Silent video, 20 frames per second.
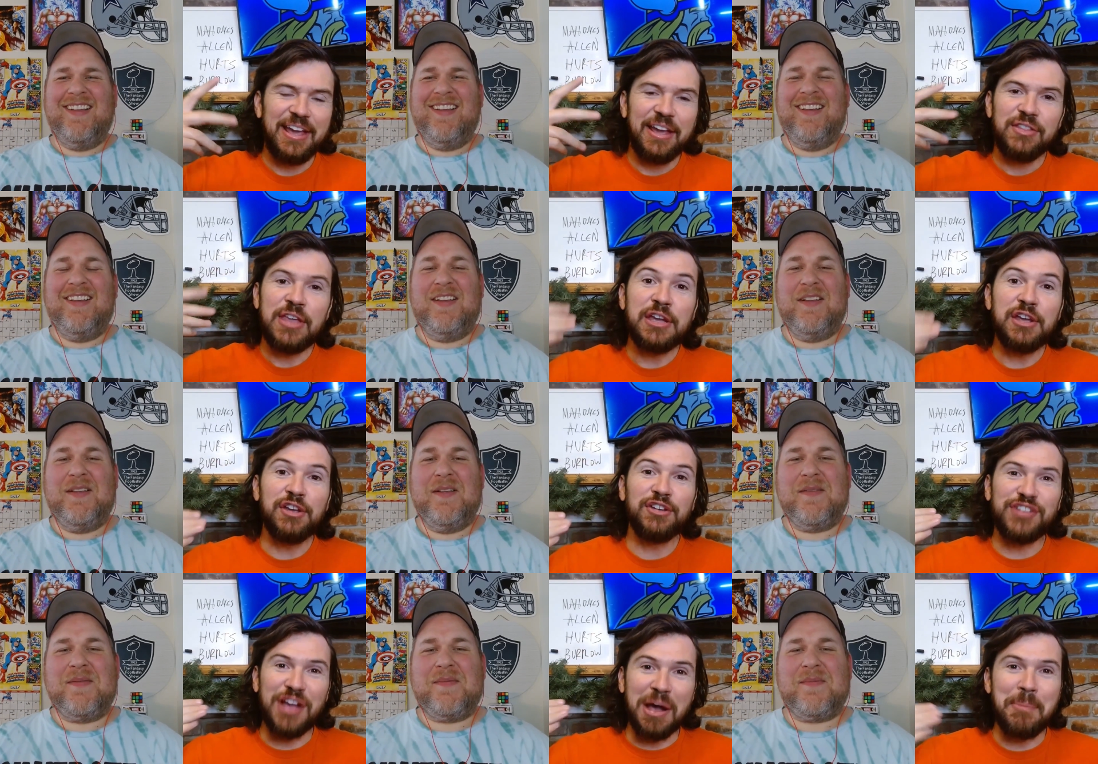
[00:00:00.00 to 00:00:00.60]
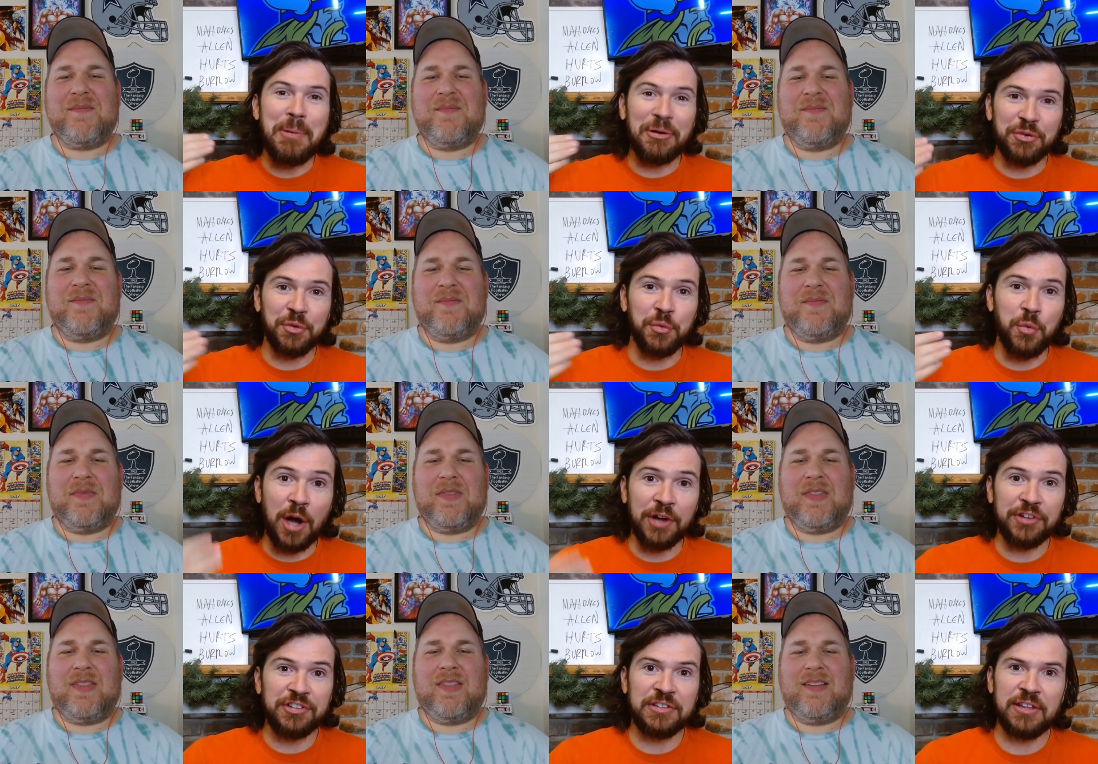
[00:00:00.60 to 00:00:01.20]
Speaker 1: Thank you so much for
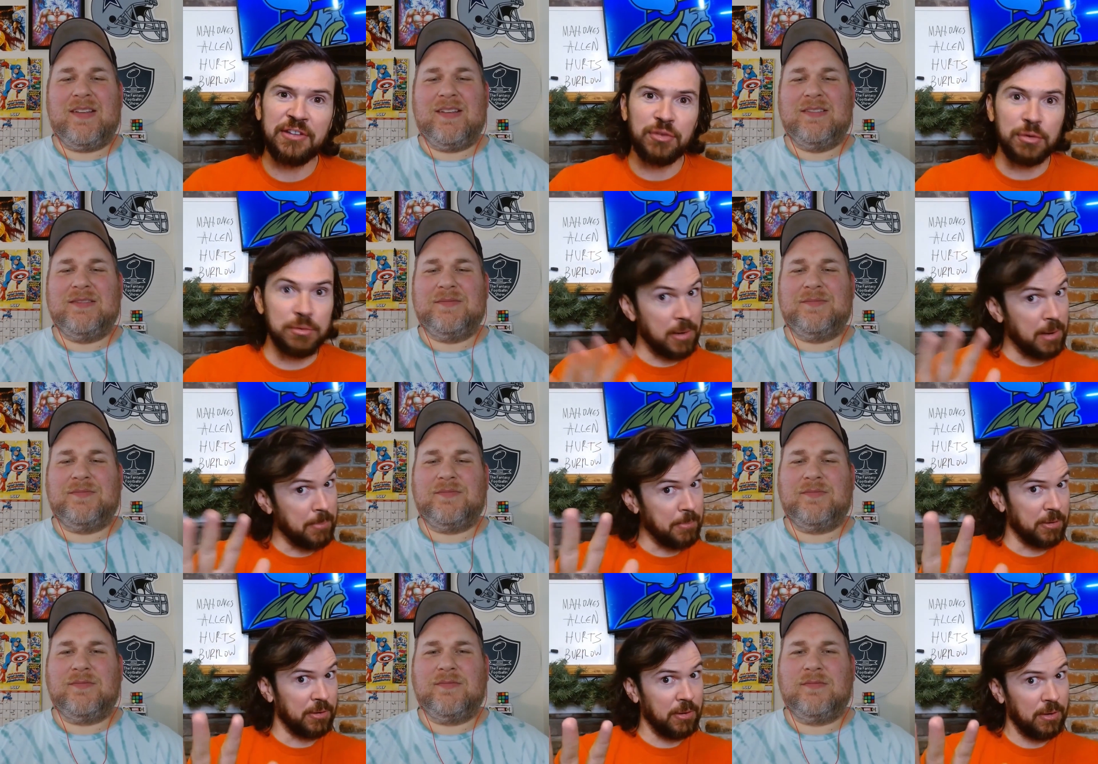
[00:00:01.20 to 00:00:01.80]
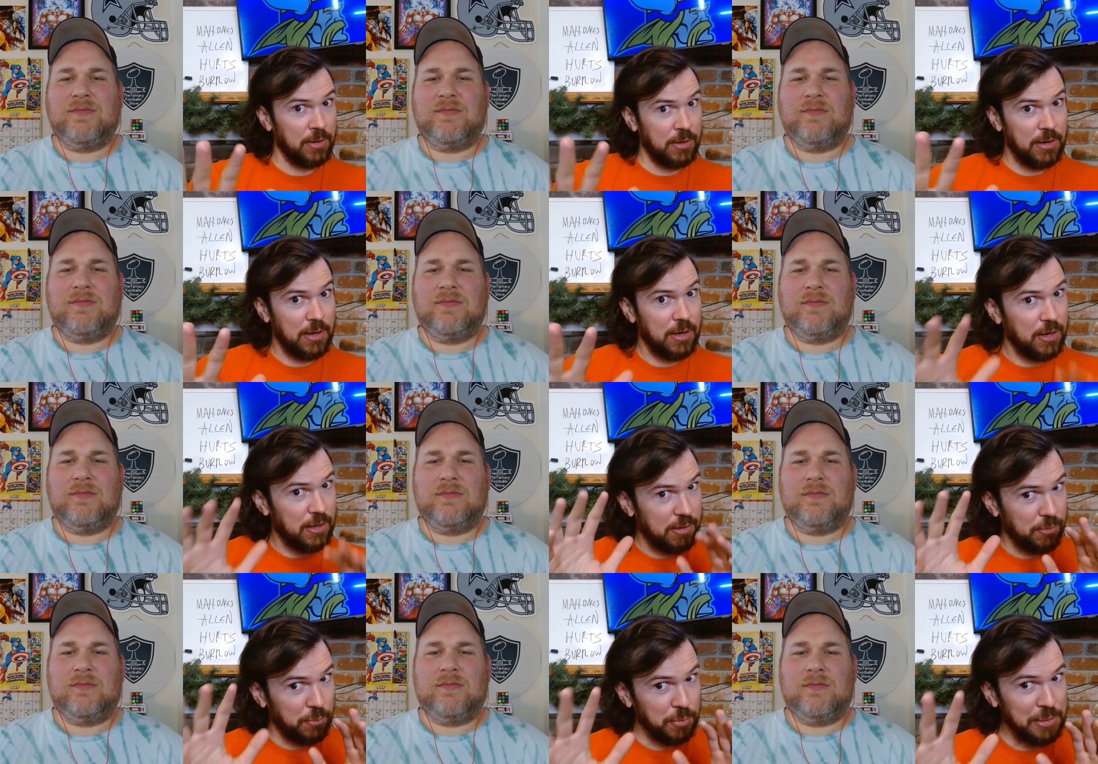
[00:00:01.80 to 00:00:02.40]
watching this. Remember,
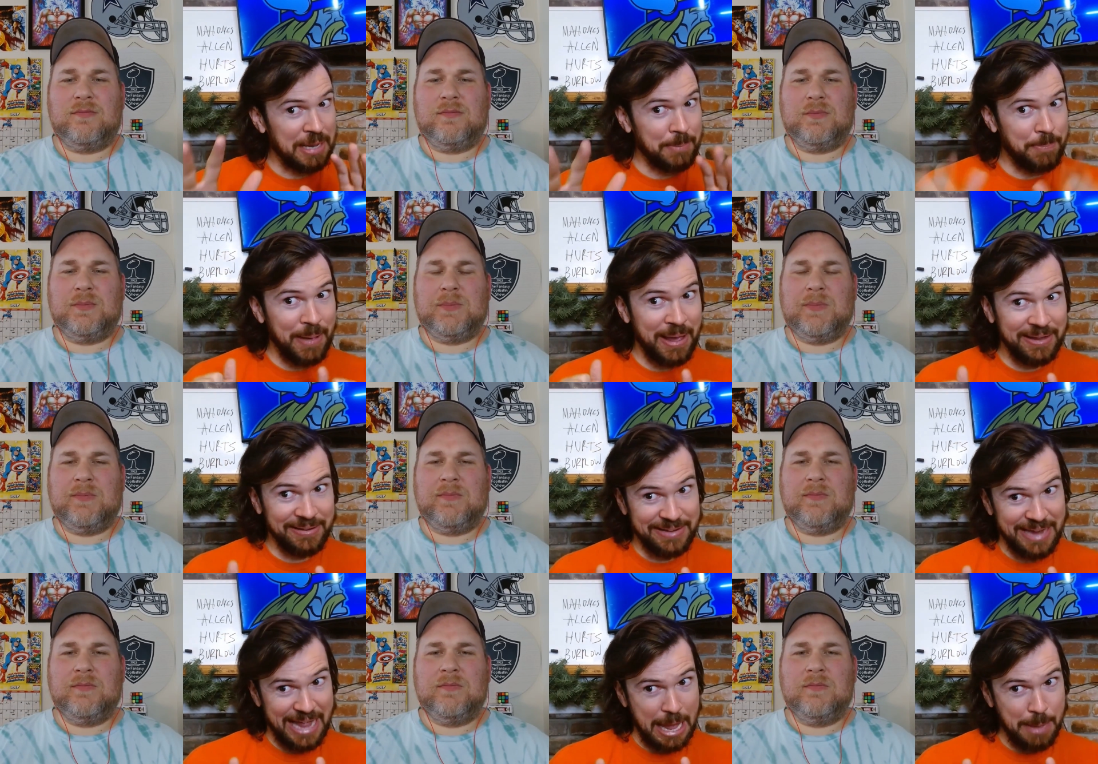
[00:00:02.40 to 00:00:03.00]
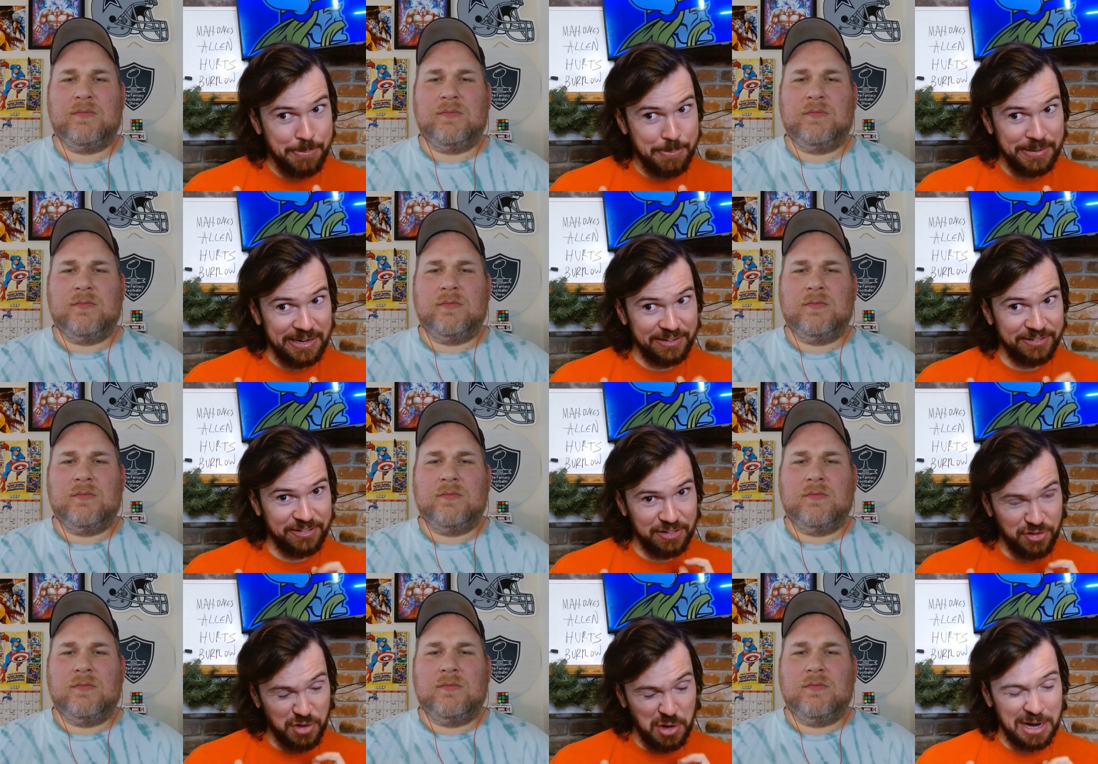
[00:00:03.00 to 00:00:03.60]
we get paid in
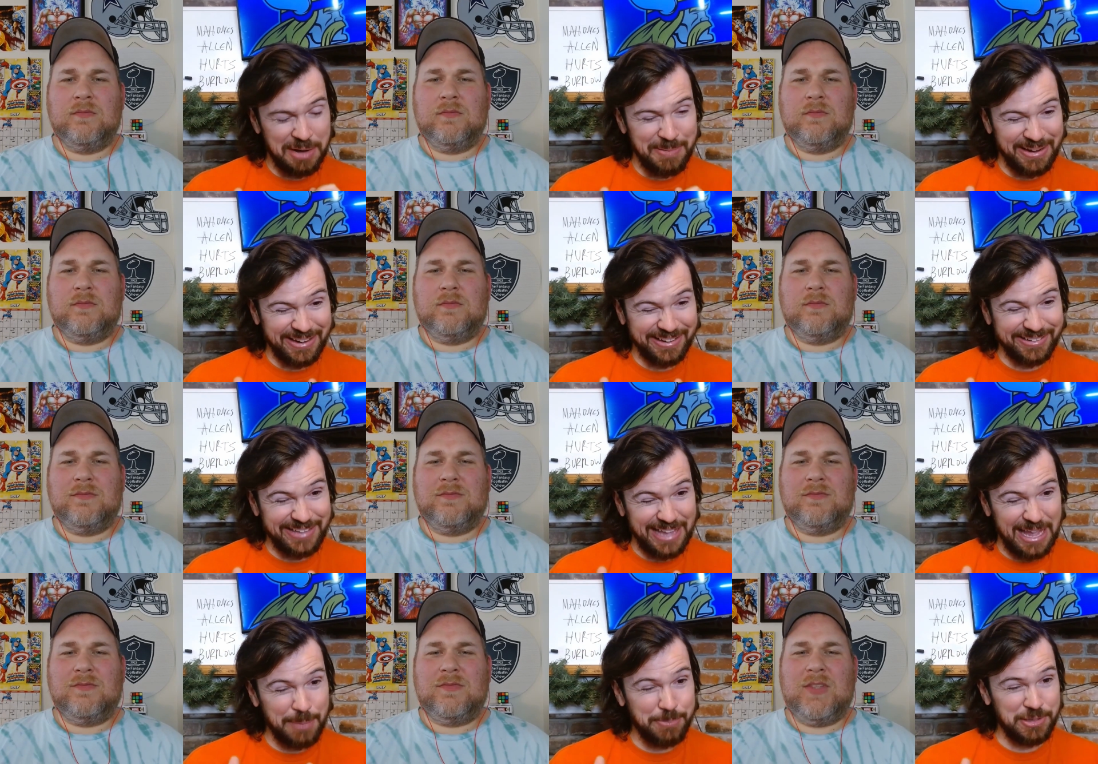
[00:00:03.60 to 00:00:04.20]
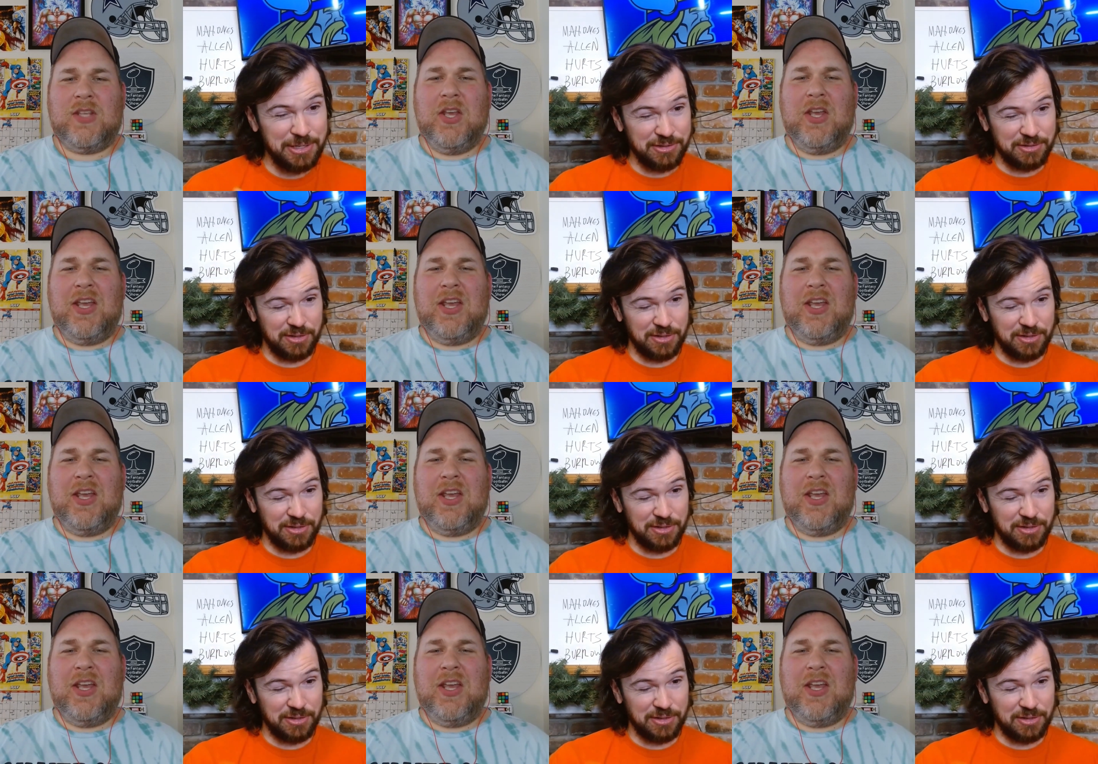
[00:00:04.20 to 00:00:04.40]
happiness, and you want to make us happy.